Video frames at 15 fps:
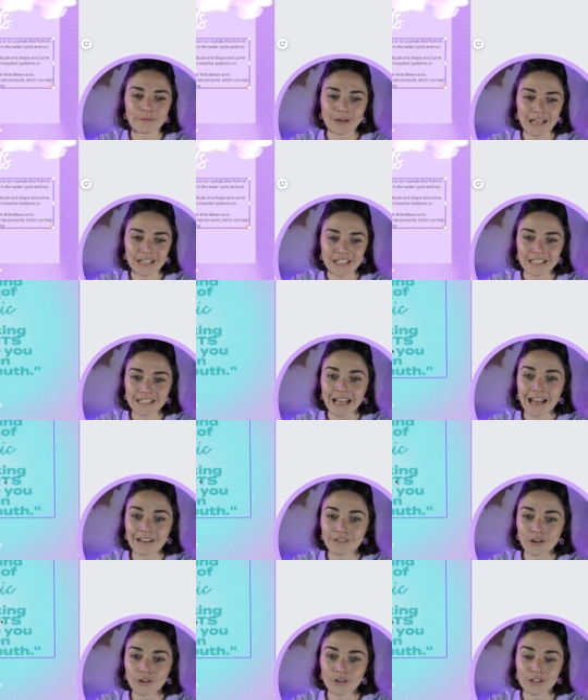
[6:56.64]
when I just
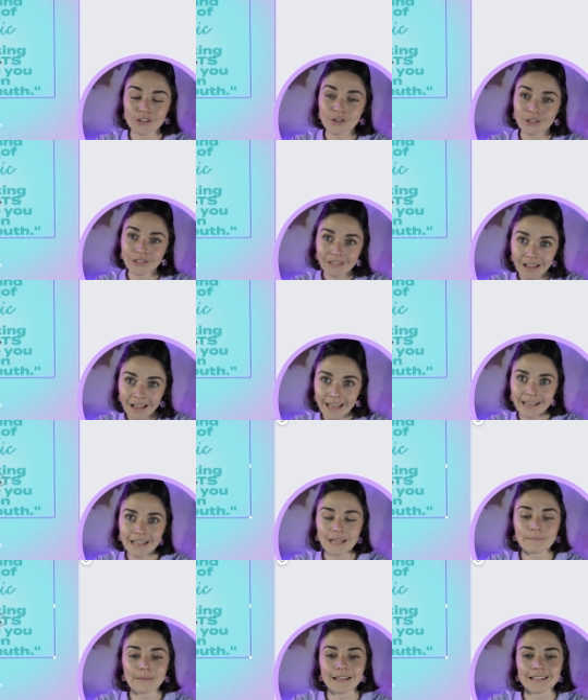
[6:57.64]
have on its own line,
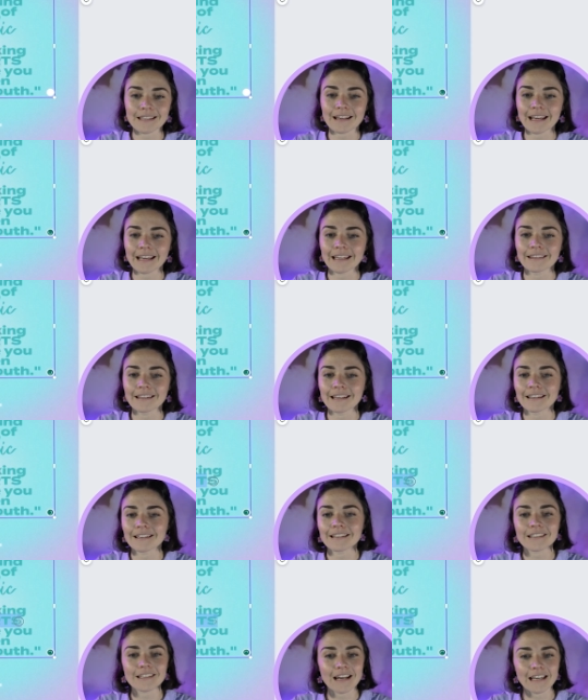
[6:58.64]
it means that I can then
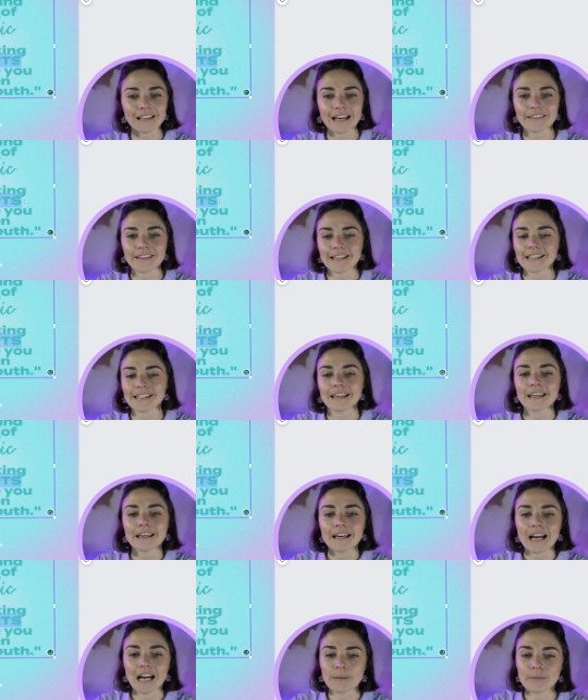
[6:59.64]
just highlight this.
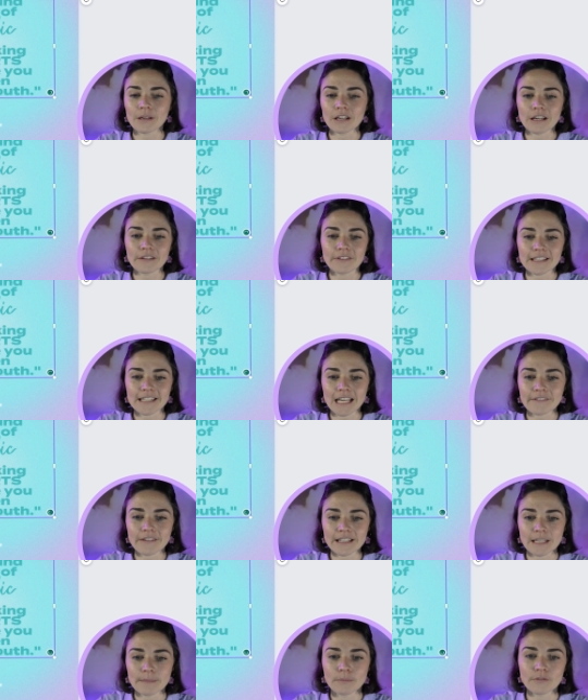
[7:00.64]
But if I say if
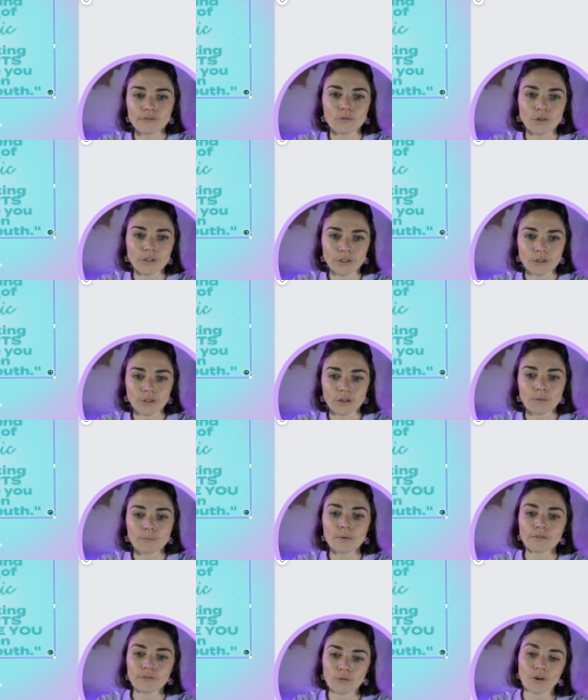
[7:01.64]
I did before you,
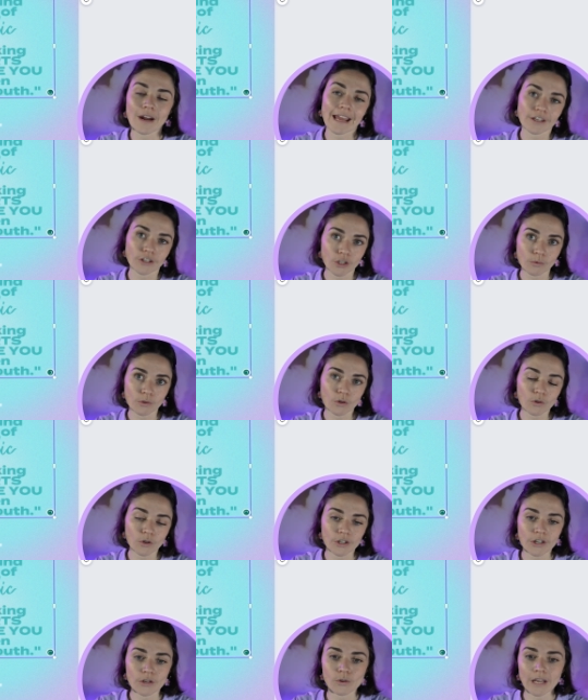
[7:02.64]
before and you would all
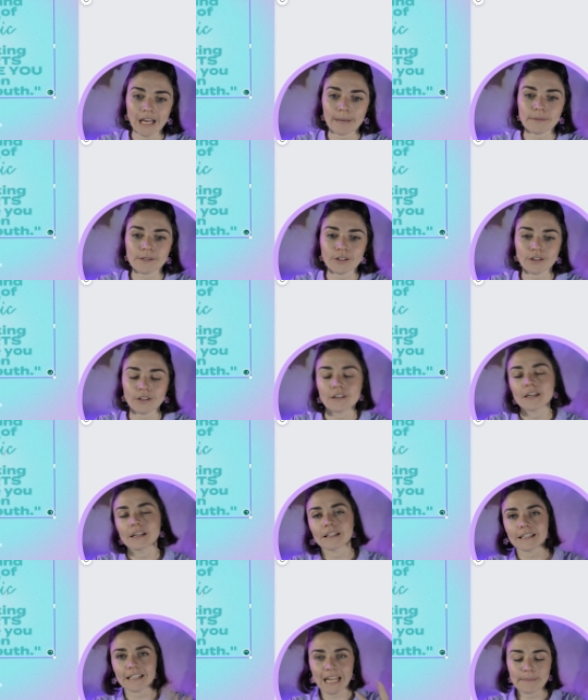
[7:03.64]
go to all caps. So
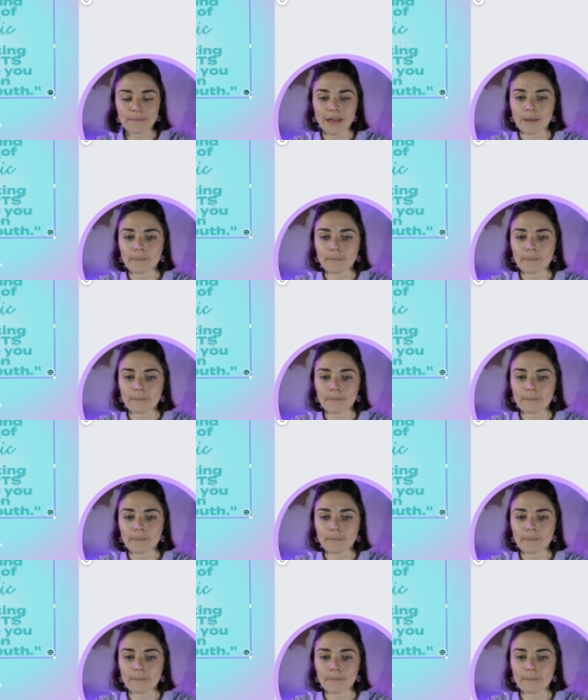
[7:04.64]
just keep that